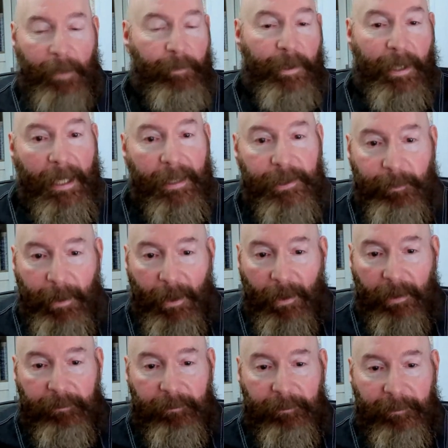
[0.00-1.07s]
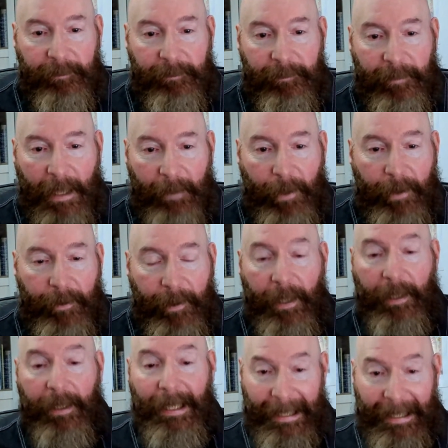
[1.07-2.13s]
Everything has spirit.
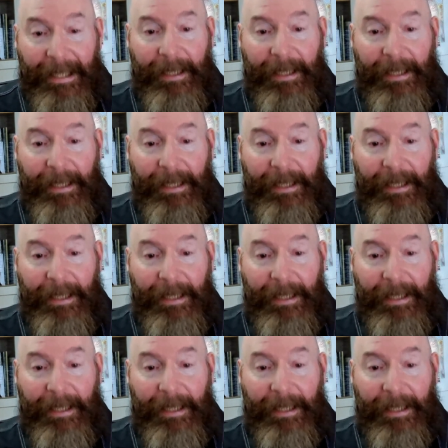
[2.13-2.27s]
Everything